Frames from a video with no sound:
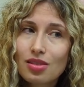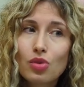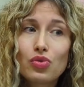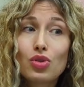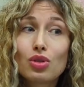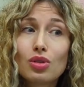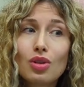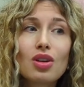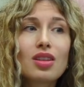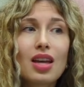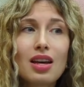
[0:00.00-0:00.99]
So if you can
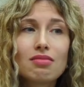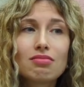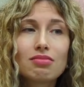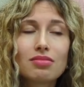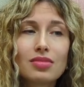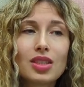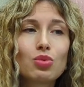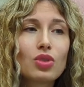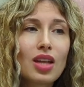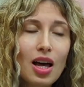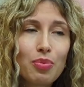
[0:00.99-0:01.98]
learn that, it
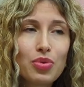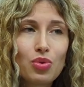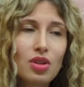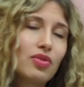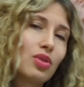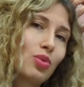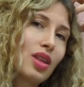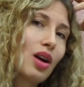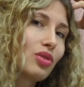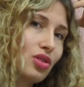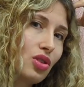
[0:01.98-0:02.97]
will help you even
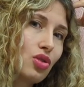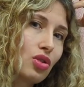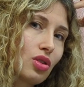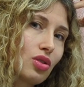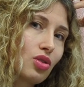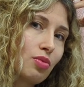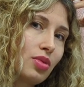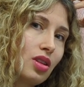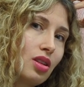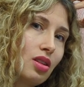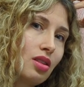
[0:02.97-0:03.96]
without a teacher to
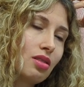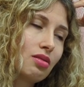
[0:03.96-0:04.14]
be